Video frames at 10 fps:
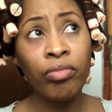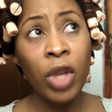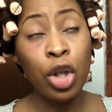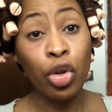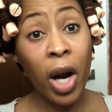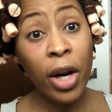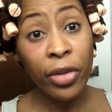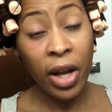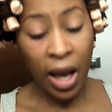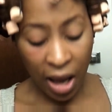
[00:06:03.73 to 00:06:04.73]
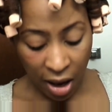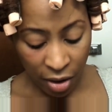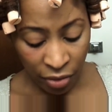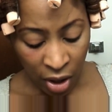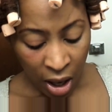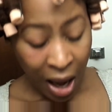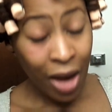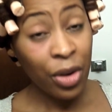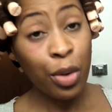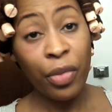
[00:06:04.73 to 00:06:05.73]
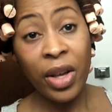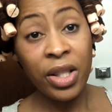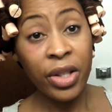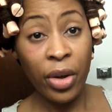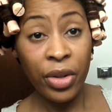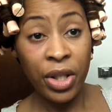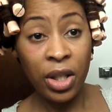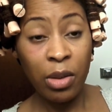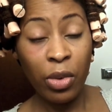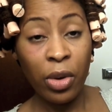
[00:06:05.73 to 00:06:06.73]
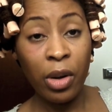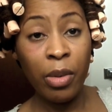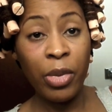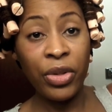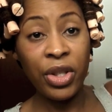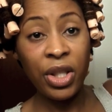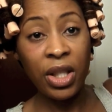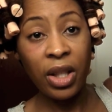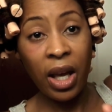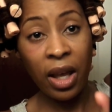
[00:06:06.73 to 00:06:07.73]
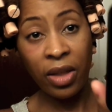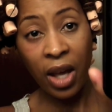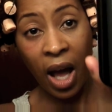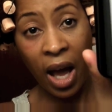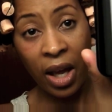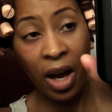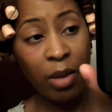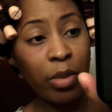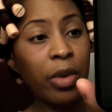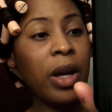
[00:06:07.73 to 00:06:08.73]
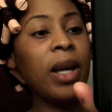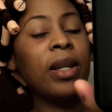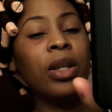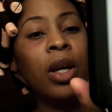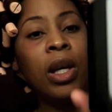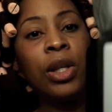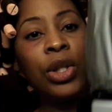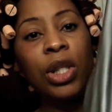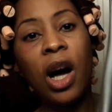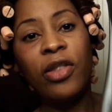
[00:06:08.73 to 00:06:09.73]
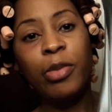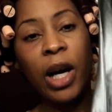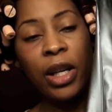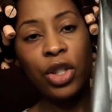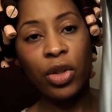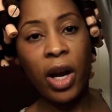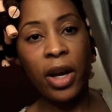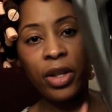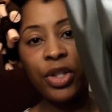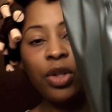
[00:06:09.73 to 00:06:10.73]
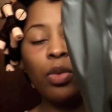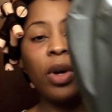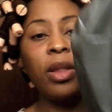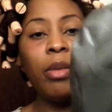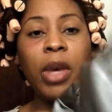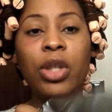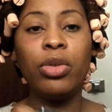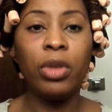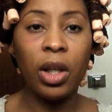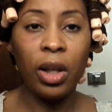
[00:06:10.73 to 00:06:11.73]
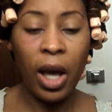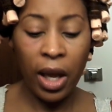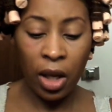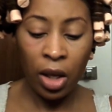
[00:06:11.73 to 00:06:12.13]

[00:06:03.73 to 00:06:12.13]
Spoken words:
dryer that I have. I don't even know if they sell this anymore, but this is like the Ion brand soft bonnet dryer. It's the one that makes you look like